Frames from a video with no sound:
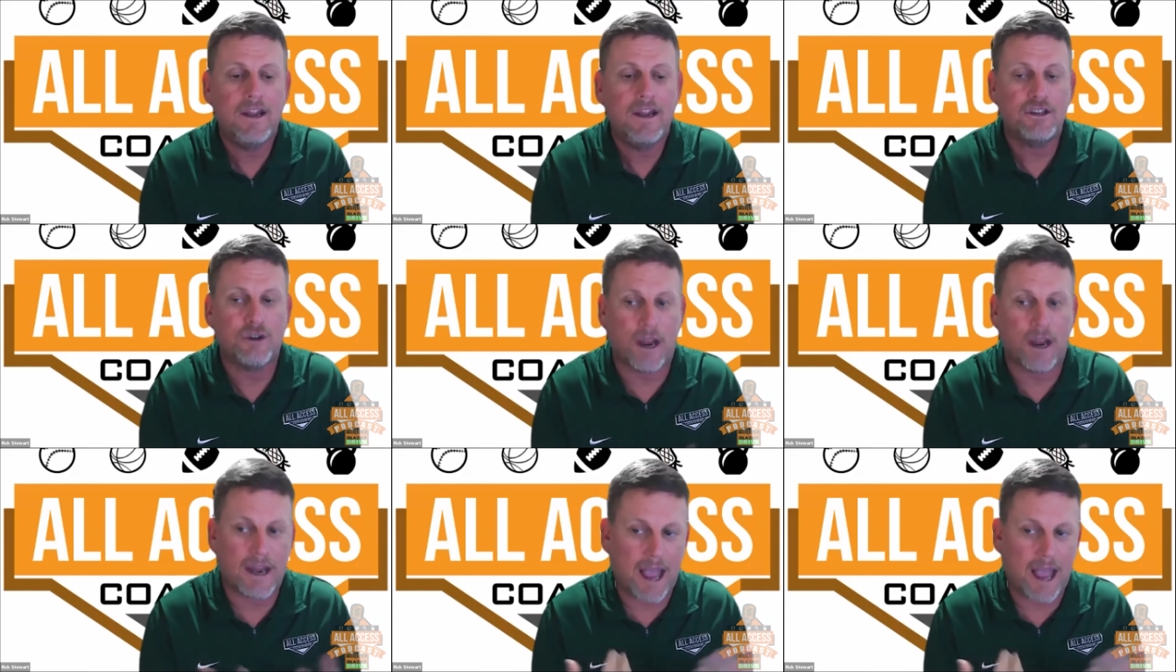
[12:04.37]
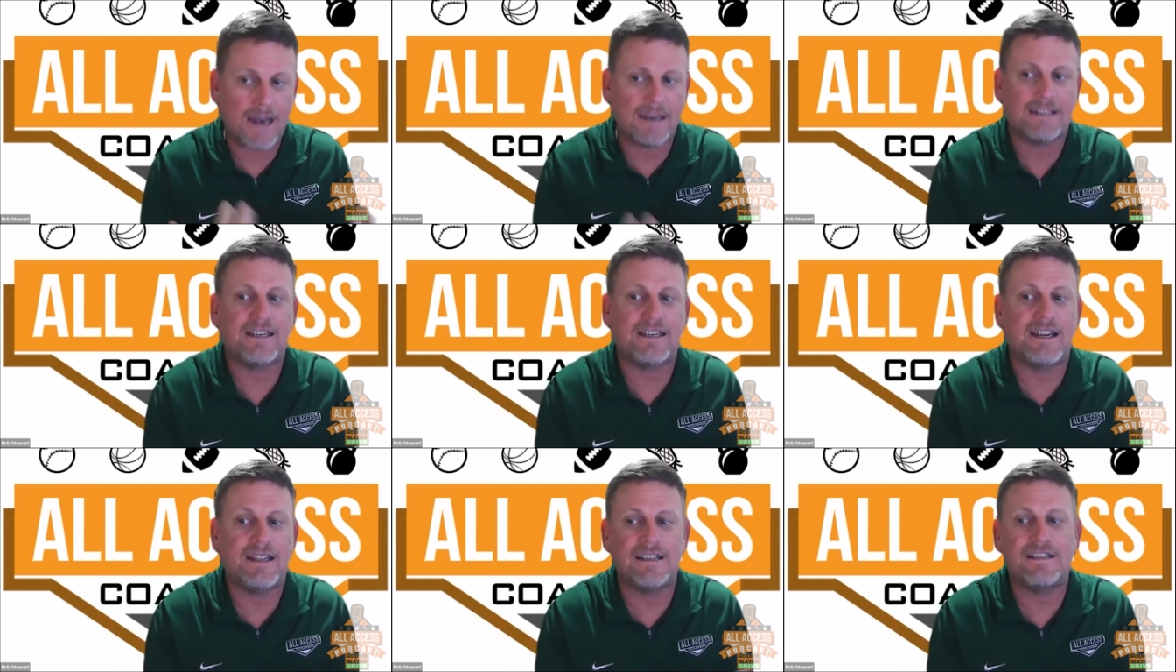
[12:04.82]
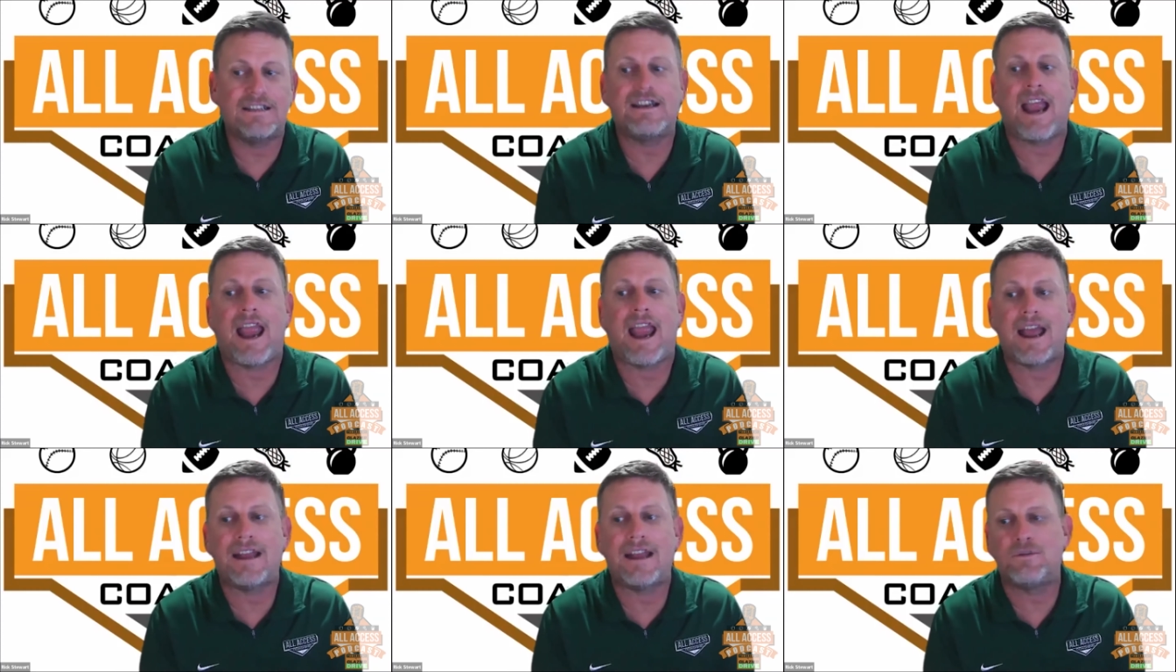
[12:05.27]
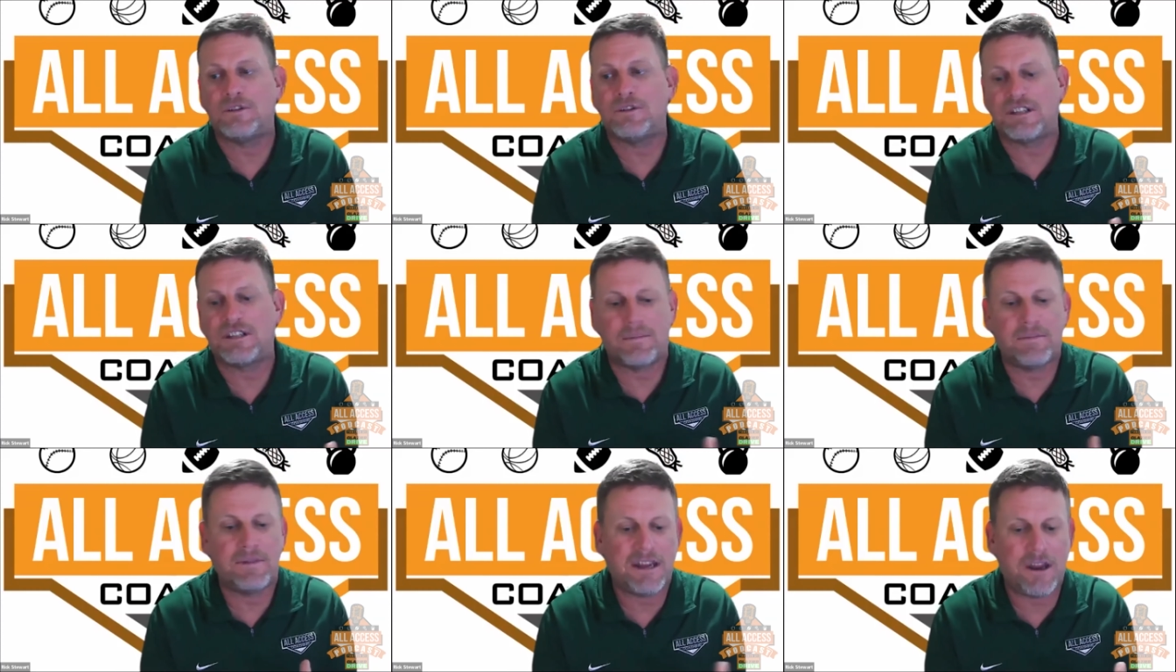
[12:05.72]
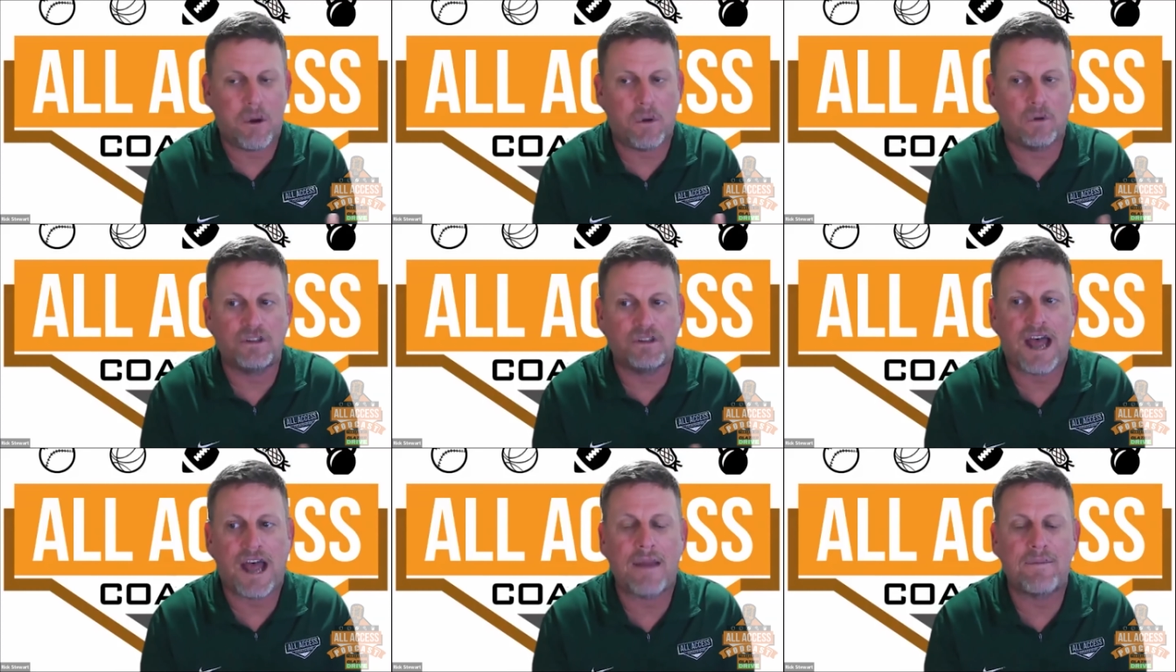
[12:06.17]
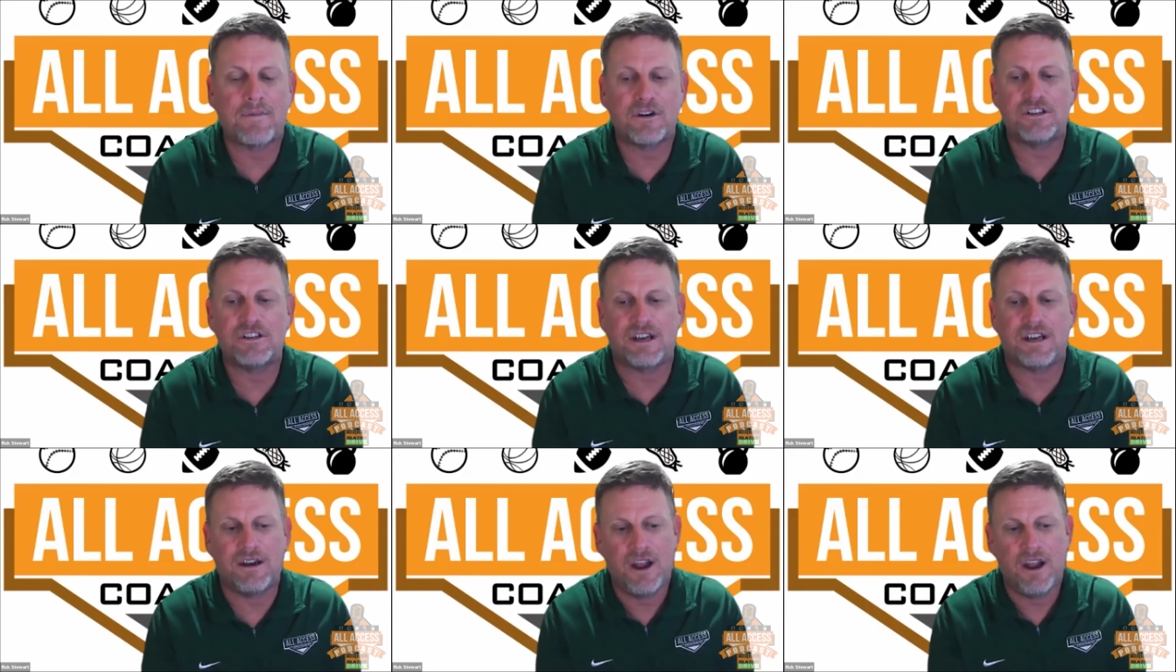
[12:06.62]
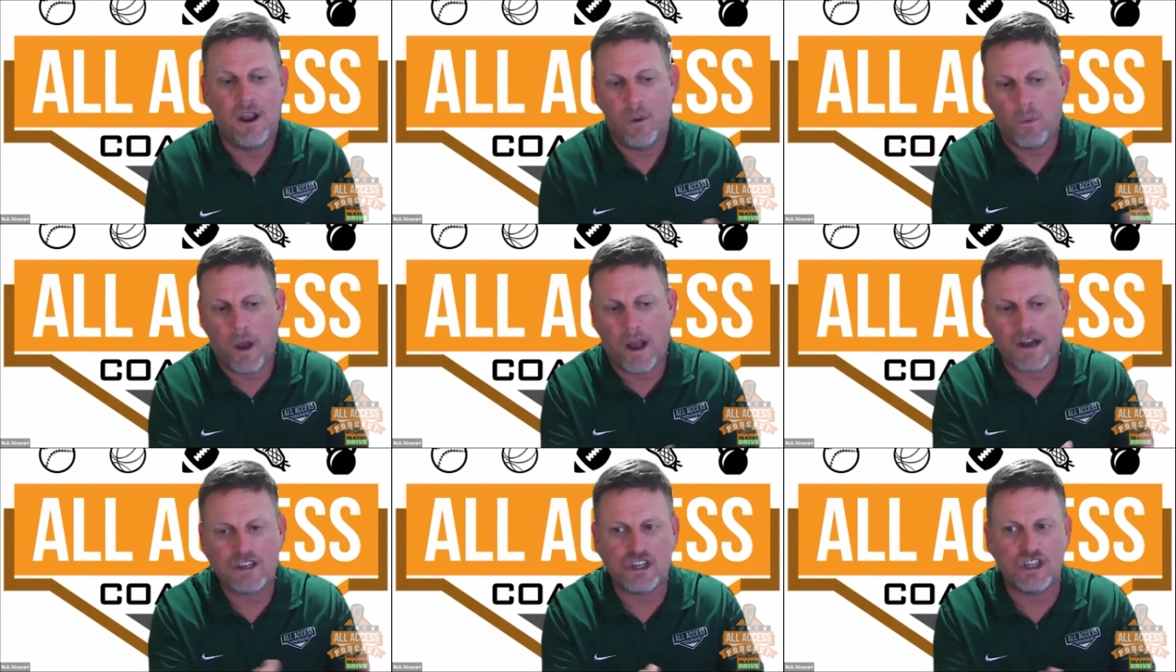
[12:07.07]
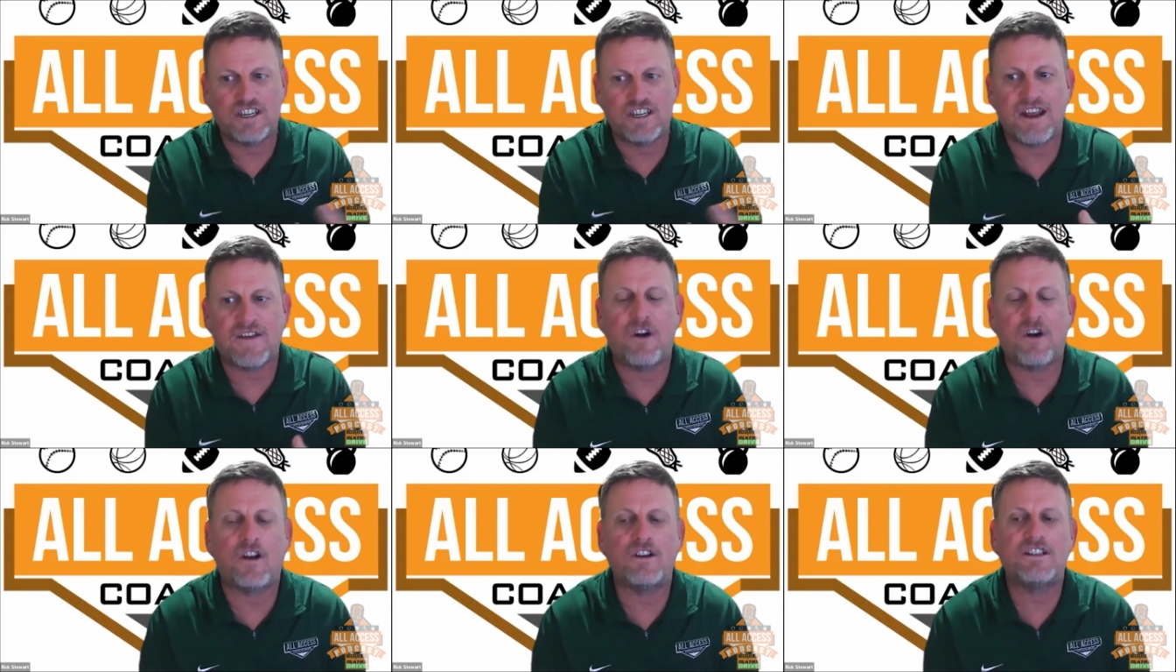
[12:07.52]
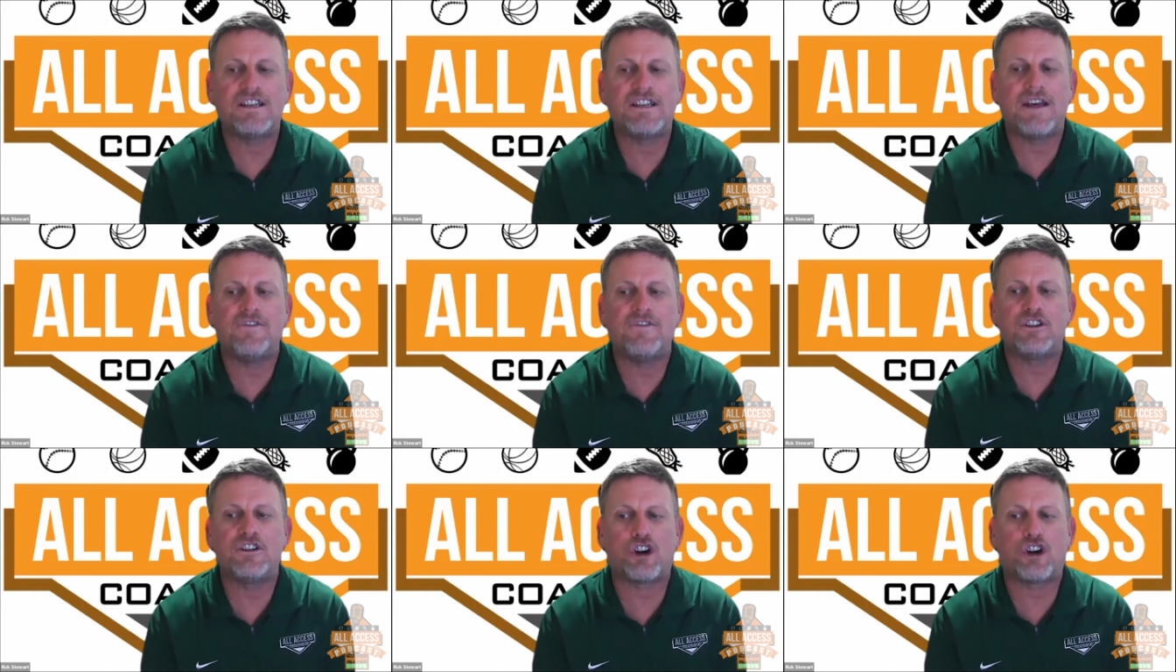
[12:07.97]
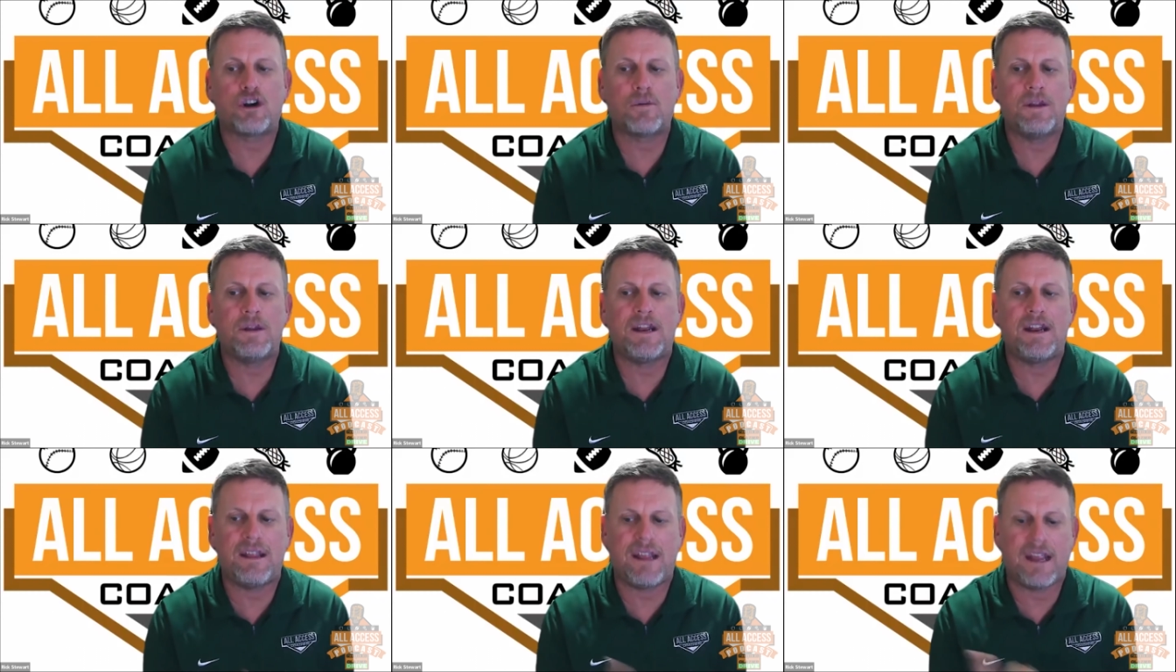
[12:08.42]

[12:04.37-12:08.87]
So I got to sit in the stands with some of the old timers and watch the 7-on-7 tournament.